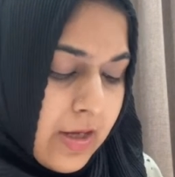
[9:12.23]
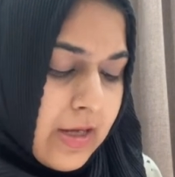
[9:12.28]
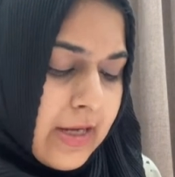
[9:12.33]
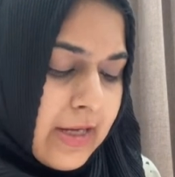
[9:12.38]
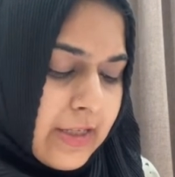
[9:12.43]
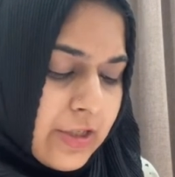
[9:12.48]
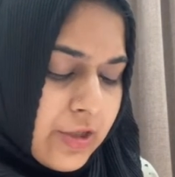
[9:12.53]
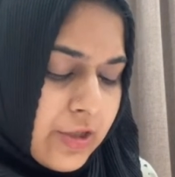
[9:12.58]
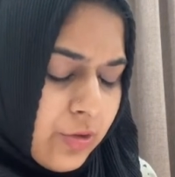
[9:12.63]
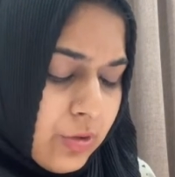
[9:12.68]

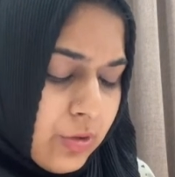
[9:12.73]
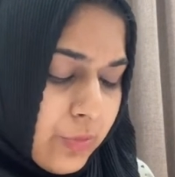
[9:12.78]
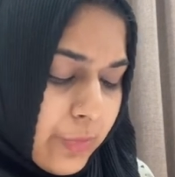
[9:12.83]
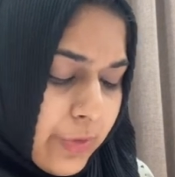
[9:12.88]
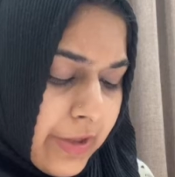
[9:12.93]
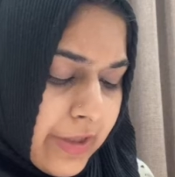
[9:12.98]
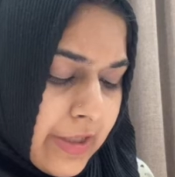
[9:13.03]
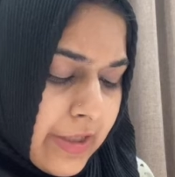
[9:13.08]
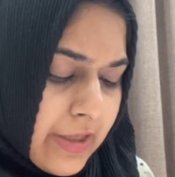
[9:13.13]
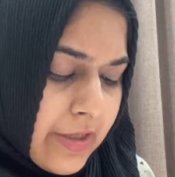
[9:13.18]
I show the
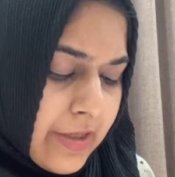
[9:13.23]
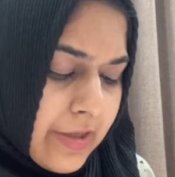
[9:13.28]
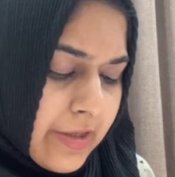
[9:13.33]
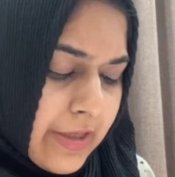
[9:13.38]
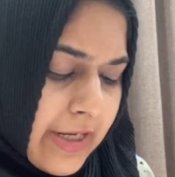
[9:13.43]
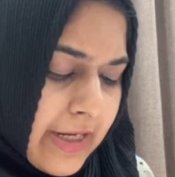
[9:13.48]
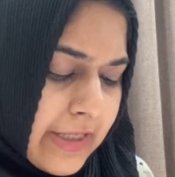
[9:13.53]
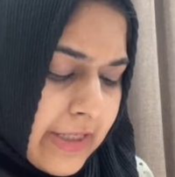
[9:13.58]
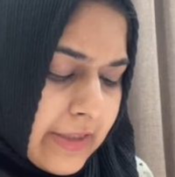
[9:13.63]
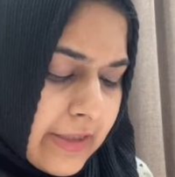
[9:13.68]
working
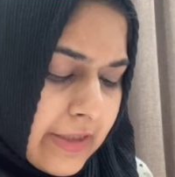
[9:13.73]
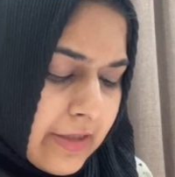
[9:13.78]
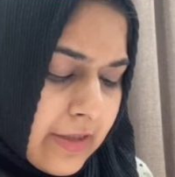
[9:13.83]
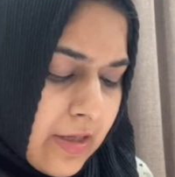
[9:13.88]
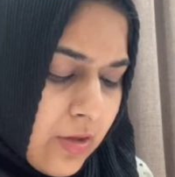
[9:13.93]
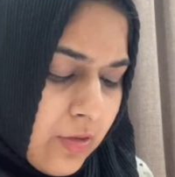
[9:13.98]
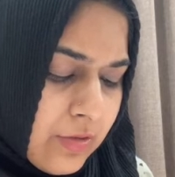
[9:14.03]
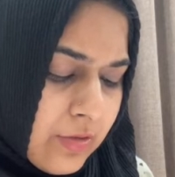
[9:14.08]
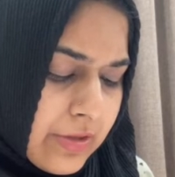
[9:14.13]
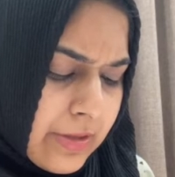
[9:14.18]
year
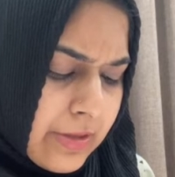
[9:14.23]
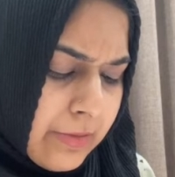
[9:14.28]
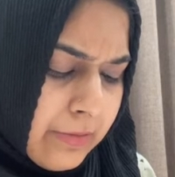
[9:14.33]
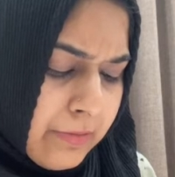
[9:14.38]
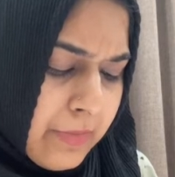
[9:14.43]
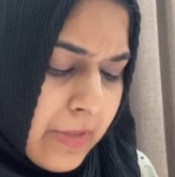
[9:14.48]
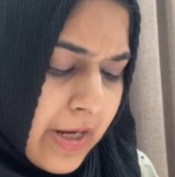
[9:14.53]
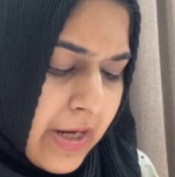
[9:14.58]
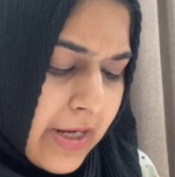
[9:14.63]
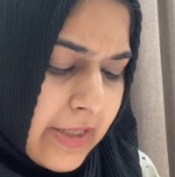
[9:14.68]
80,000
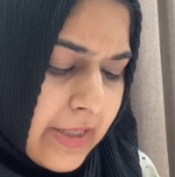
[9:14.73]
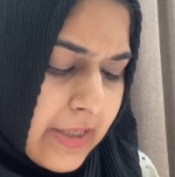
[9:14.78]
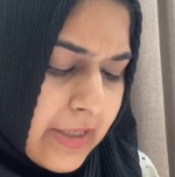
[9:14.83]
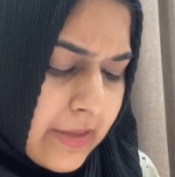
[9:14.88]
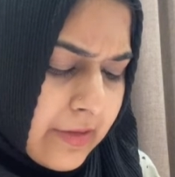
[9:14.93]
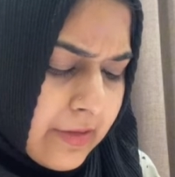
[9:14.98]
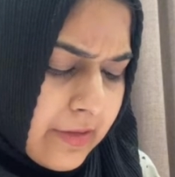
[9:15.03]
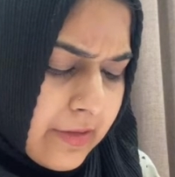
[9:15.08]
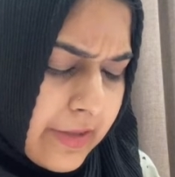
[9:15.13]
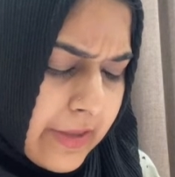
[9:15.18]

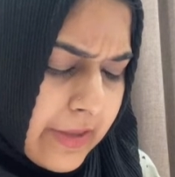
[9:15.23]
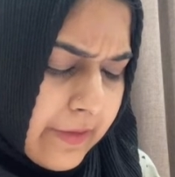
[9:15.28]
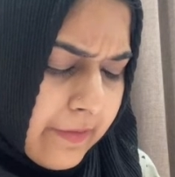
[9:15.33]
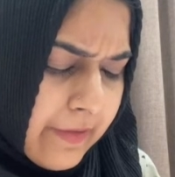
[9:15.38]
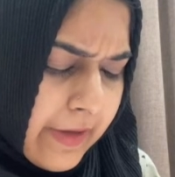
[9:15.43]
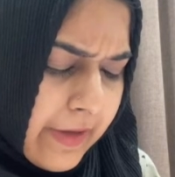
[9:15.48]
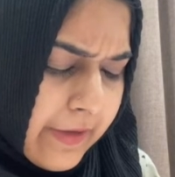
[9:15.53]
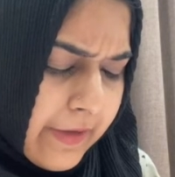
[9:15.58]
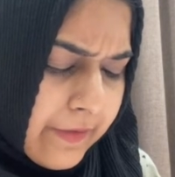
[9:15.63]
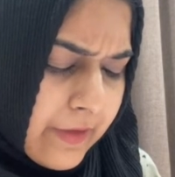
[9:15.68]
minus
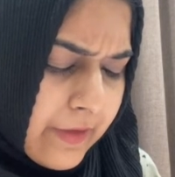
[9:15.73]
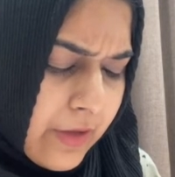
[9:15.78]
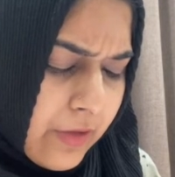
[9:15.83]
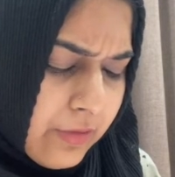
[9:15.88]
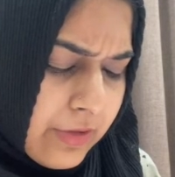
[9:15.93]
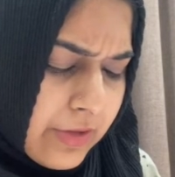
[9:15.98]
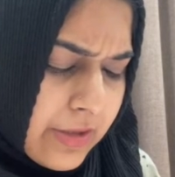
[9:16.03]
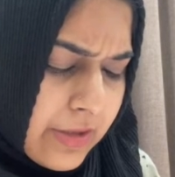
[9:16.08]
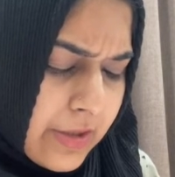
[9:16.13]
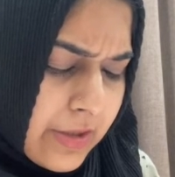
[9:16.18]

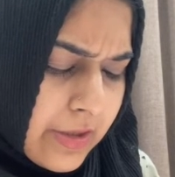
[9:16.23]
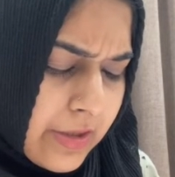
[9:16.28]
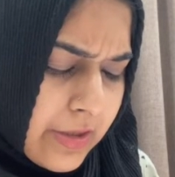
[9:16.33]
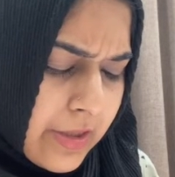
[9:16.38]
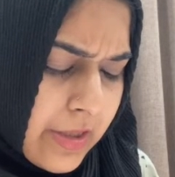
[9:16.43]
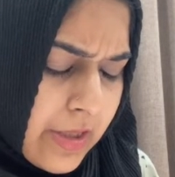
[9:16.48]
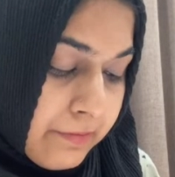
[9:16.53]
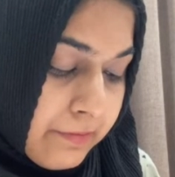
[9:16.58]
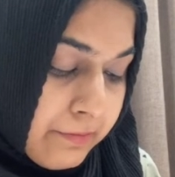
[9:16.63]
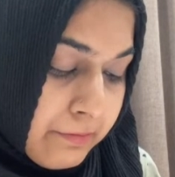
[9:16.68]
35,000
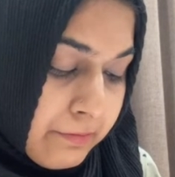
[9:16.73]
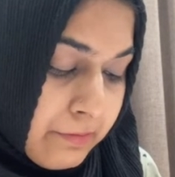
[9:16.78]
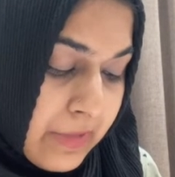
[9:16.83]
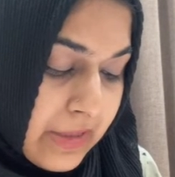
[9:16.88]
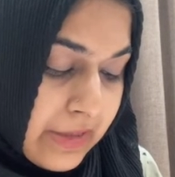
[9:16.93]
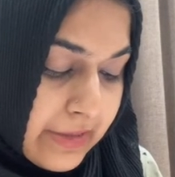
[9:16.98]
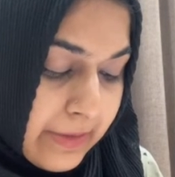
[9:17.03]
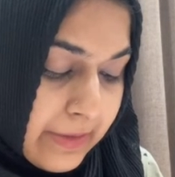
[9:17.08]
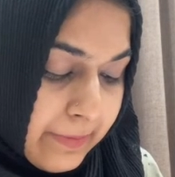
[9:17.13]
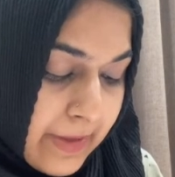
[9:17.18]

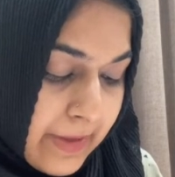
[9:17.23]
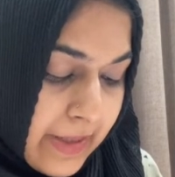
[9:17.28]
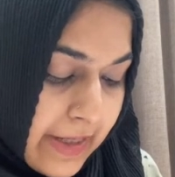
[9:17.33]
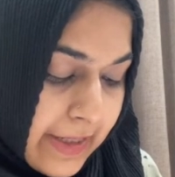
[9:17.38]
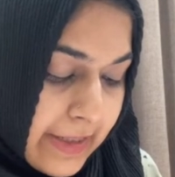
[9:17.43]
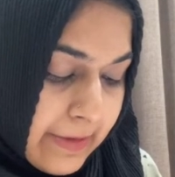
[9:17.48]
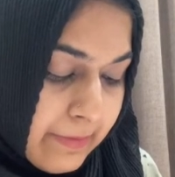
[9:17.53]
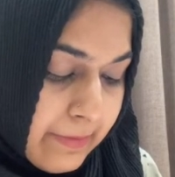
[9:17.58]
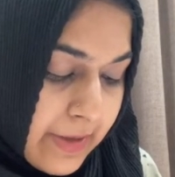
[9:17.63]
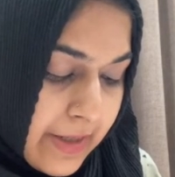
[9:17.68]

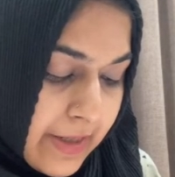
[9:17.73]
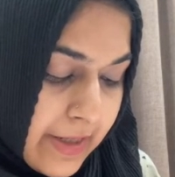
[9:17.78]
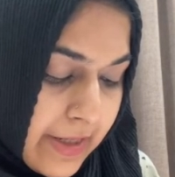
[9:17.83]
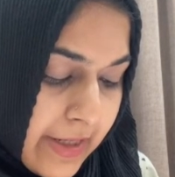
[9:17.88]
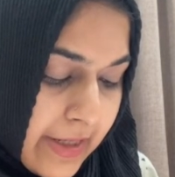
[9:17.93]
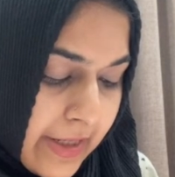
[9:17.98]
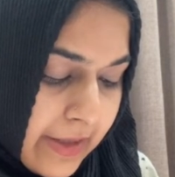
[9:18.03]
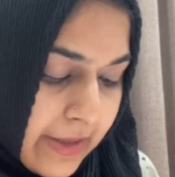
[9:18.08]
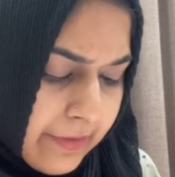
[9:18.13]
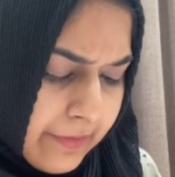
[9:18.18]
multiplied
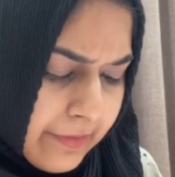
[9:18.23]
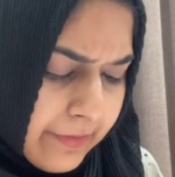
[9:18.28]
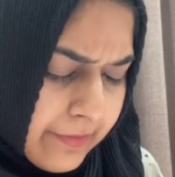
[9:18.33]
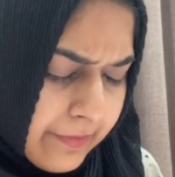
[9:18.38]
by